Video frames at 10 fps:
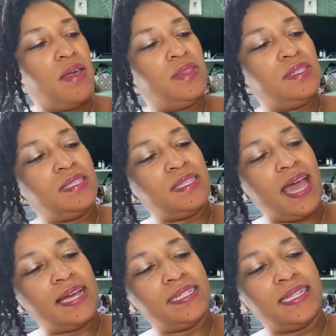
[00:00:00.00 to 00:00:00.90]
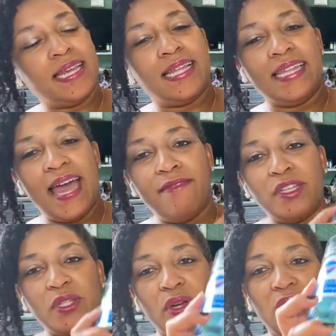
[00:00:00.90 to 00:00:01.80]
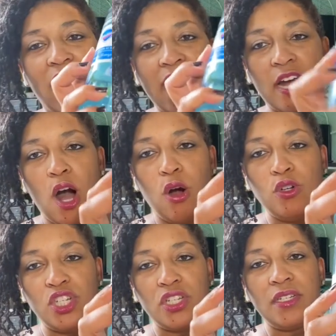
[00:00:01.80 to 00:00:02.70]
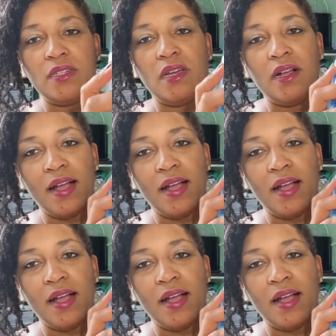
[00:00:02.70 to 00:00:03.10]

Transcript: This is actually a lavender and an ocean